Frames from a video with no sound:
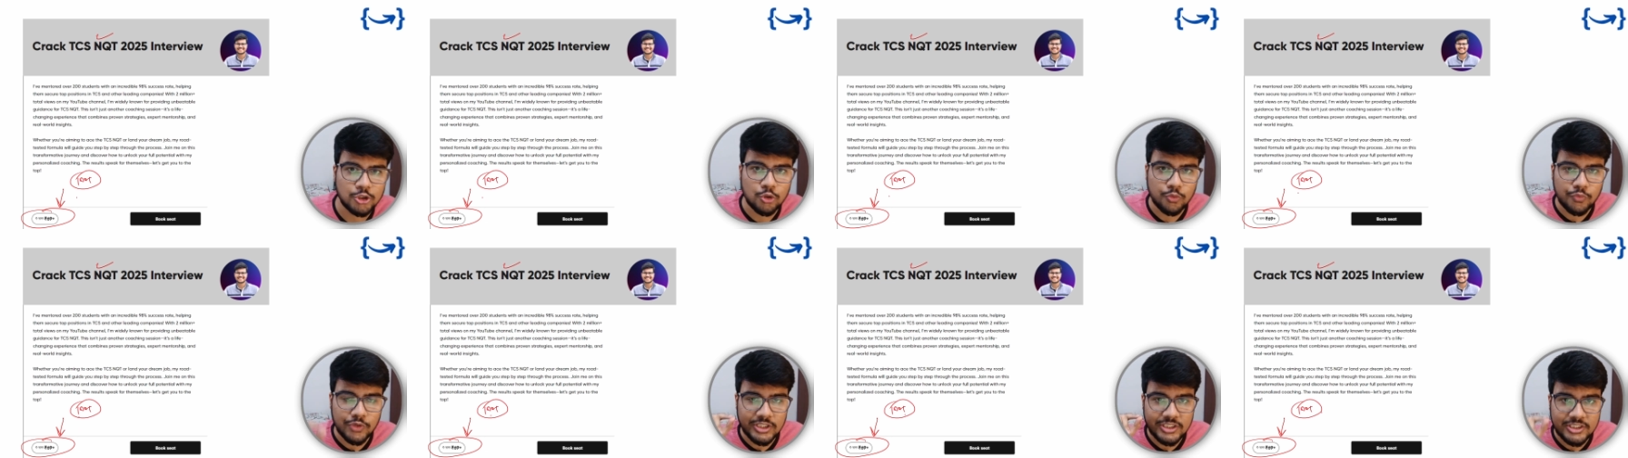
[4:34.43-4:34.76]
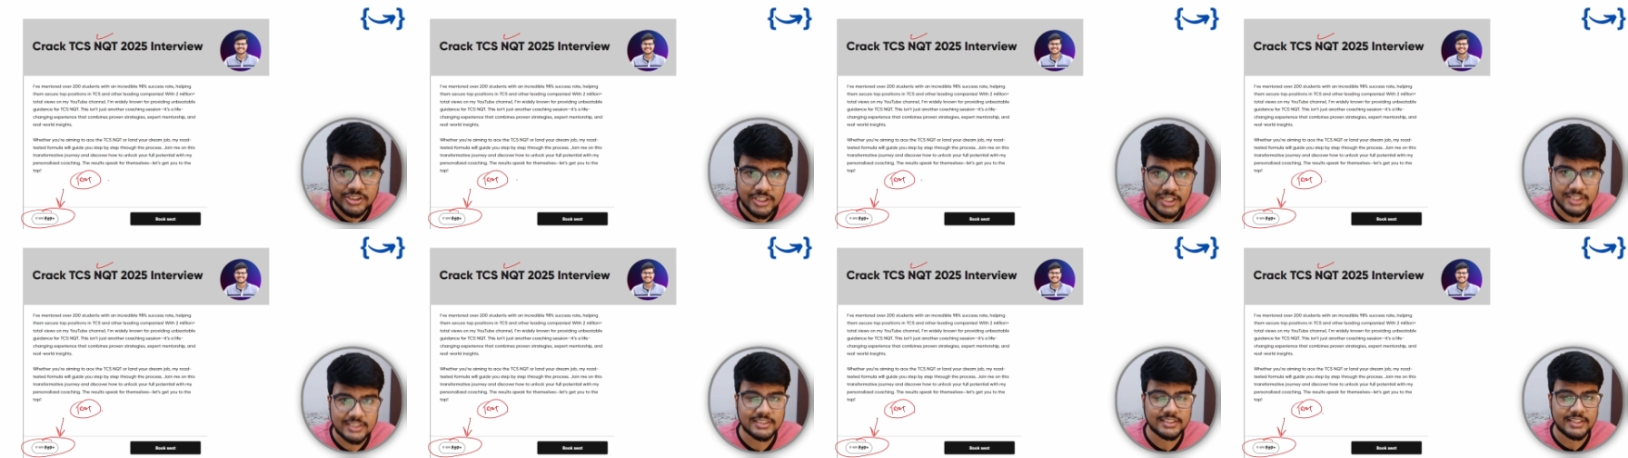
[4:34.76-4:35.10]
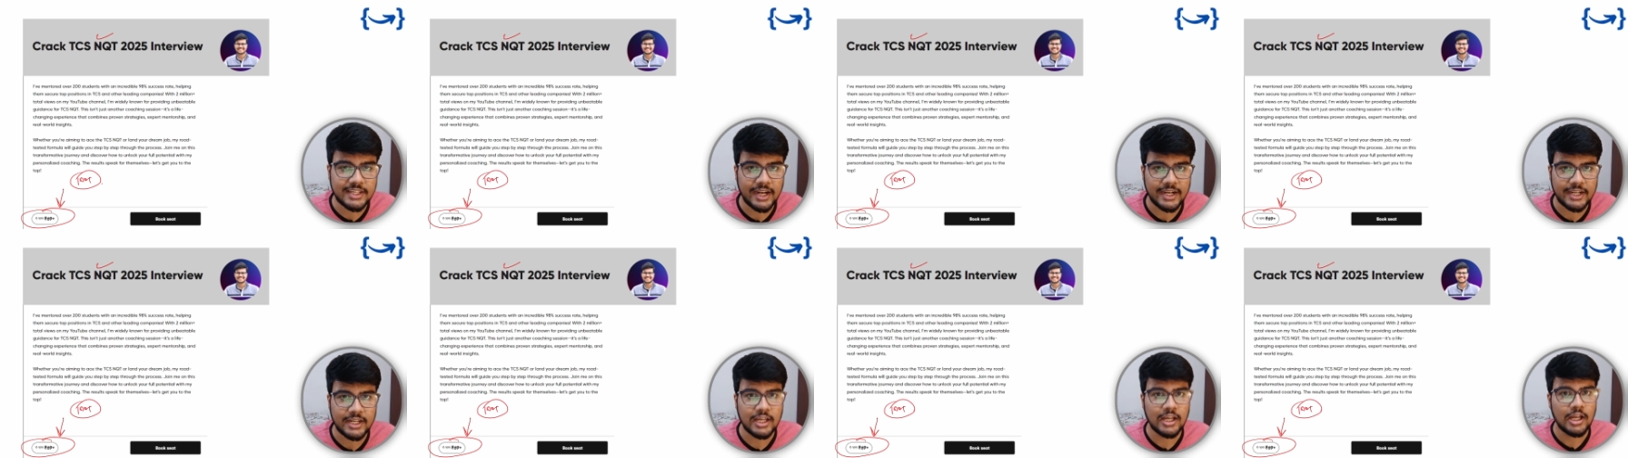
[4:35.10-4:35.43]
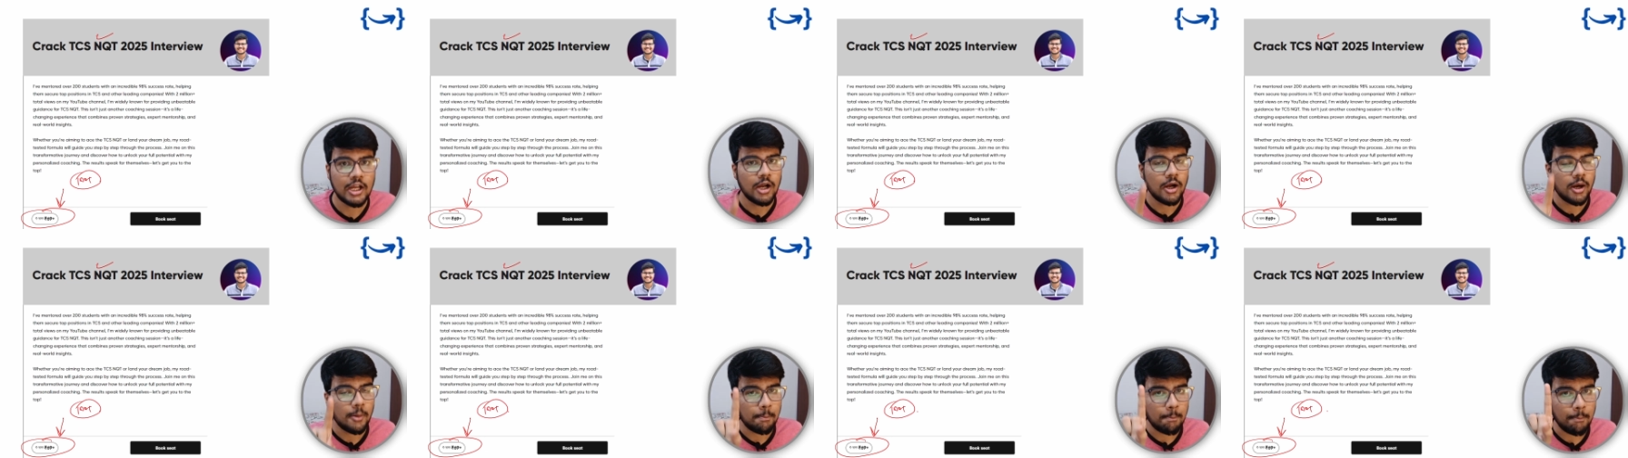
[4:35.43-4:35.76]
you will just get
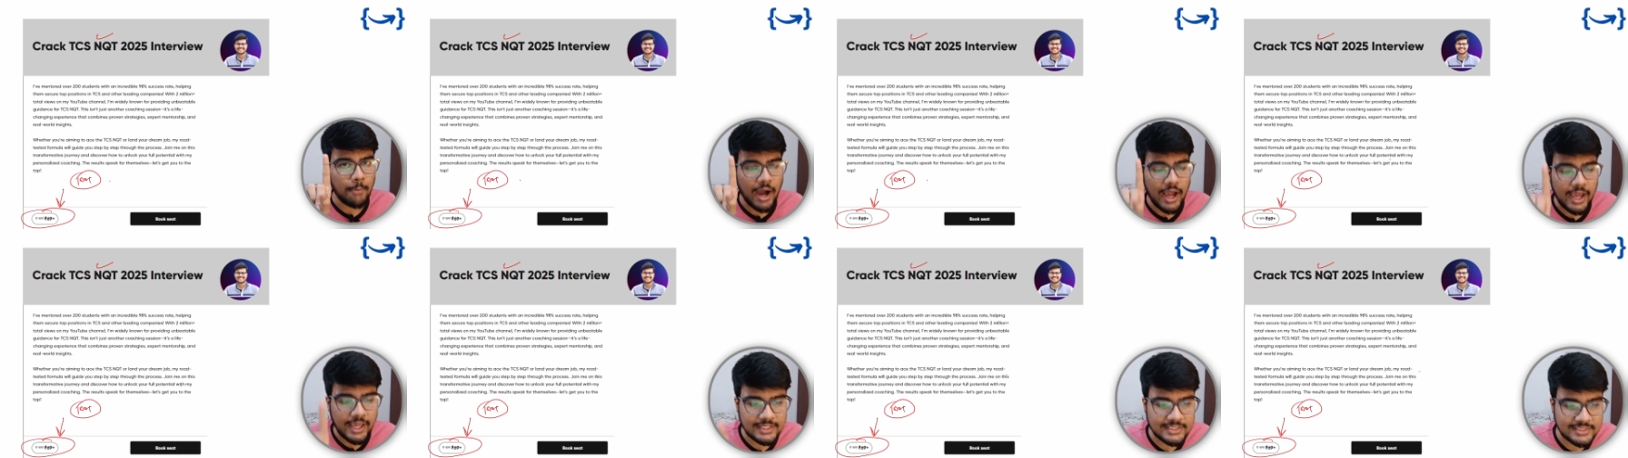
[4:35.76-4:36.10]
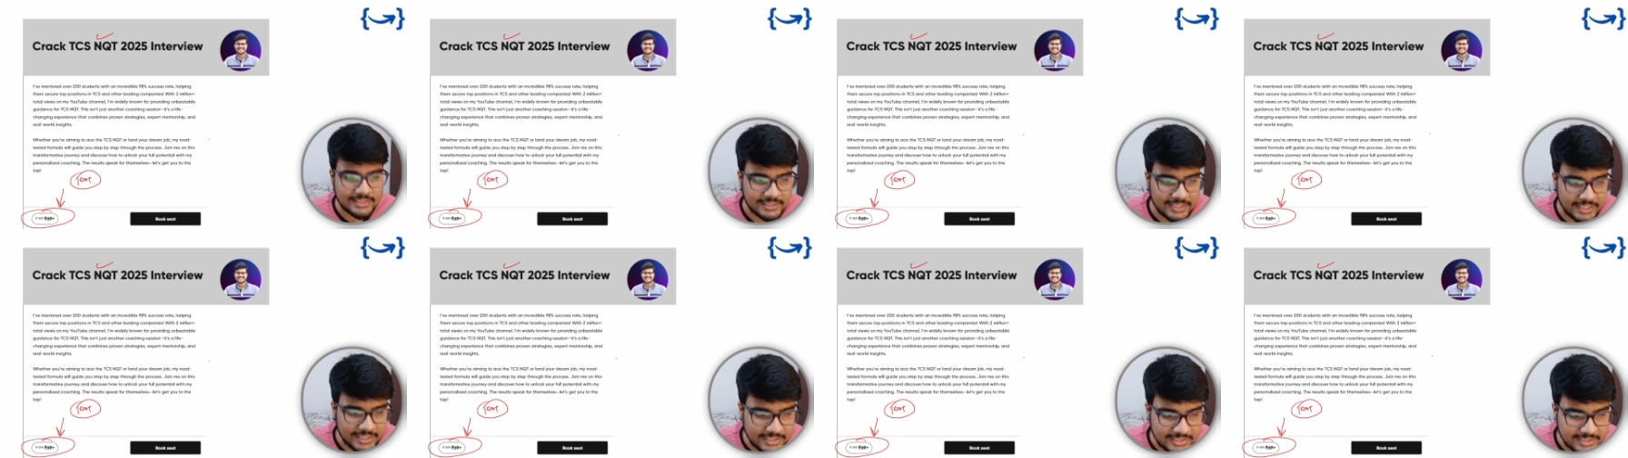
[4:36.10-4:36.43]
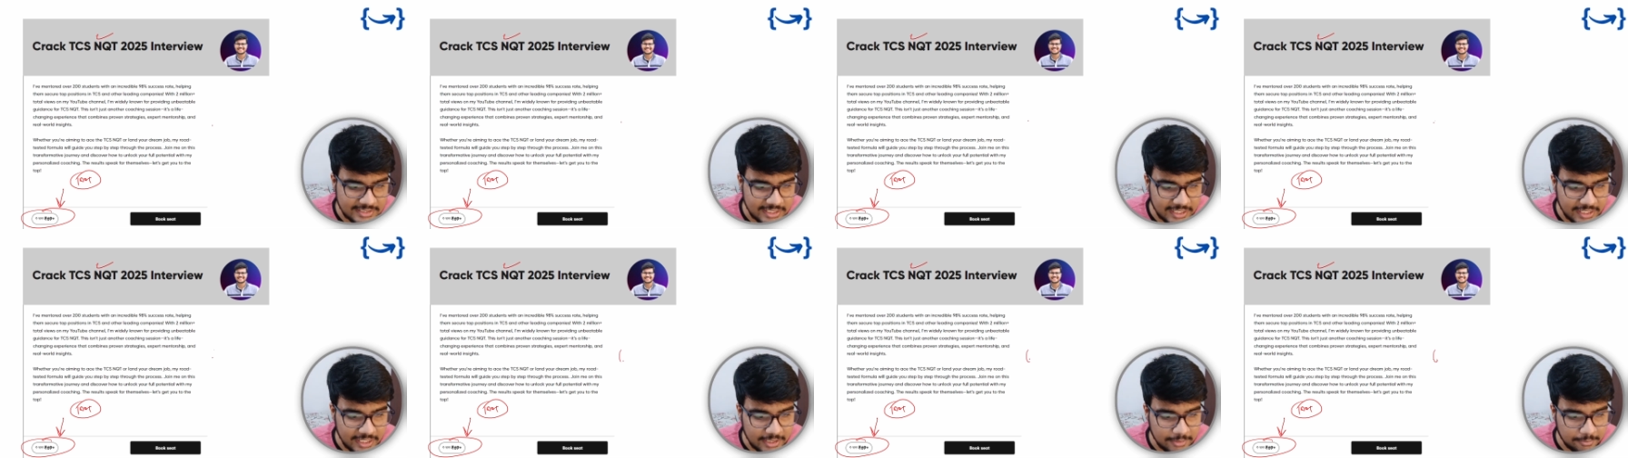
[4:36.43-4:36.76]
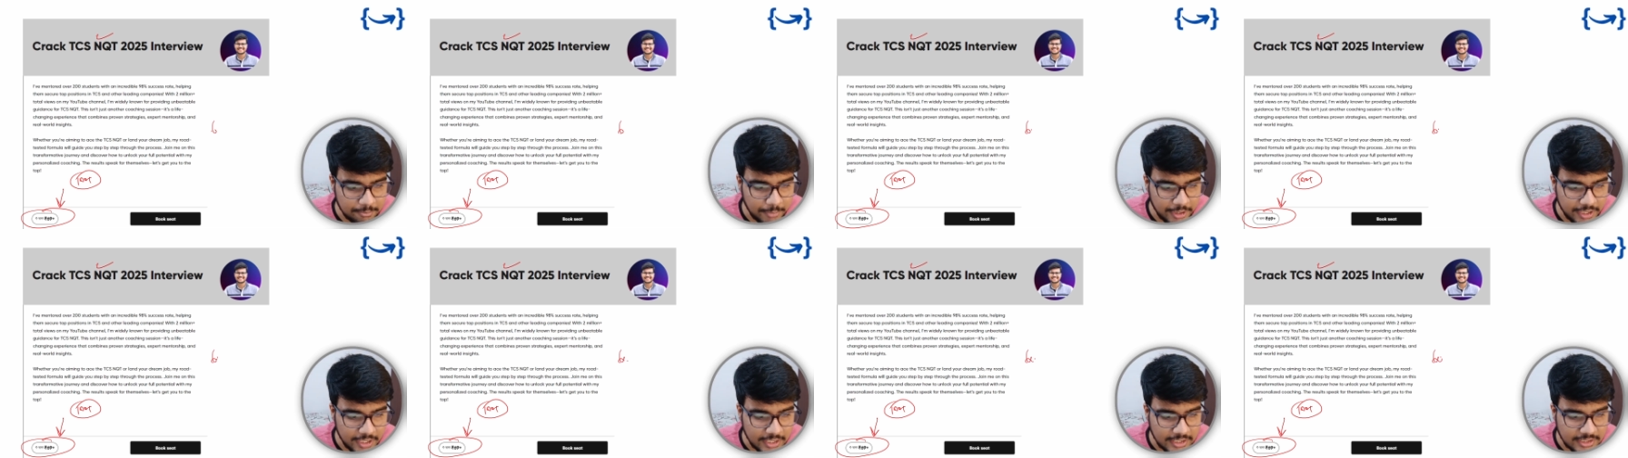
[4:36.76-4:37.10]
my
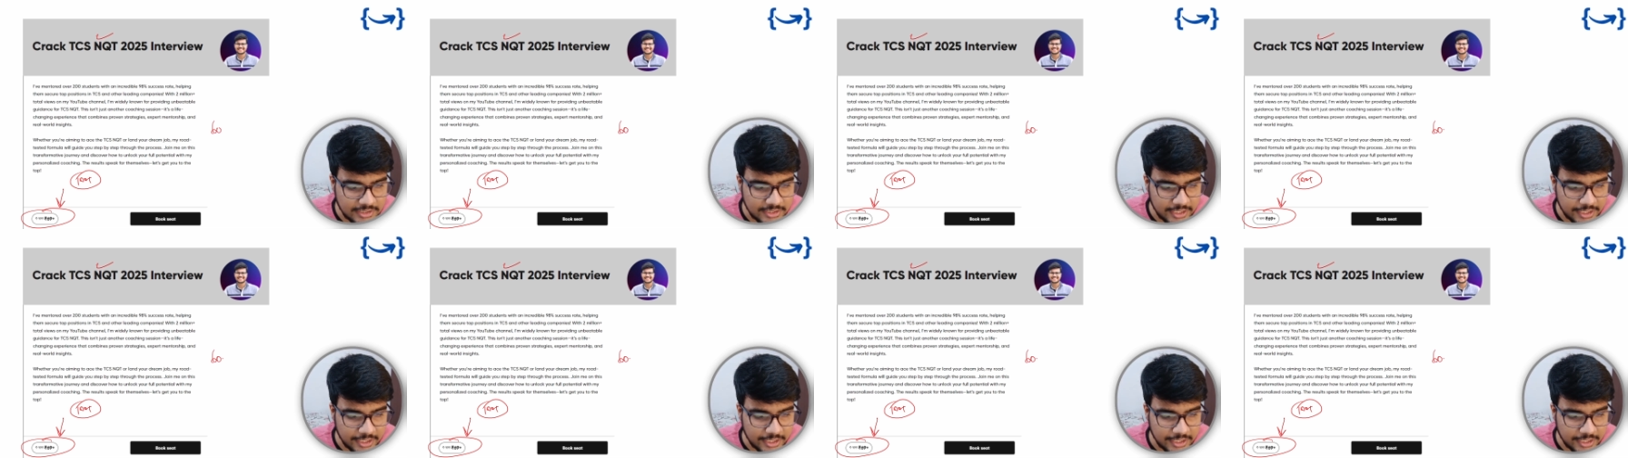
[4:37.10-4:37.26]
60-minute